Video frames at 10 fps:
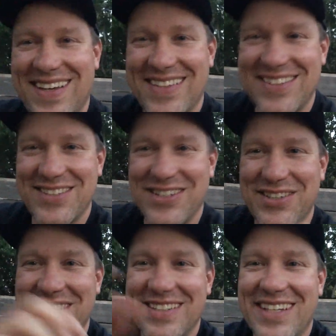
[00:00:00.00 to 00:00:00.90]
You're doing
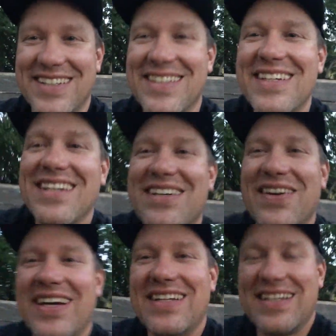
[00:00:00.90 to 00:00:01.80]
your deal,
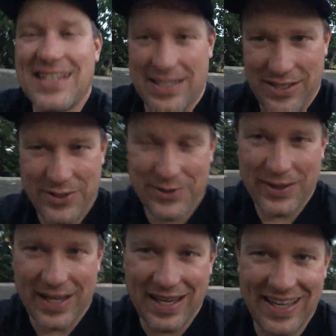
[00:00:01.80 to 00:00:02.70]
right?
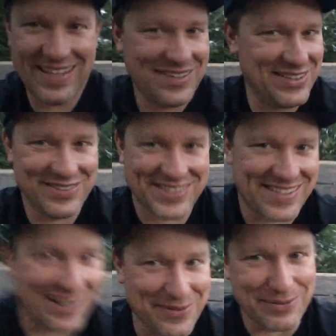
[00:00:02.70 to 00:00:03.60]
You're it's terrible.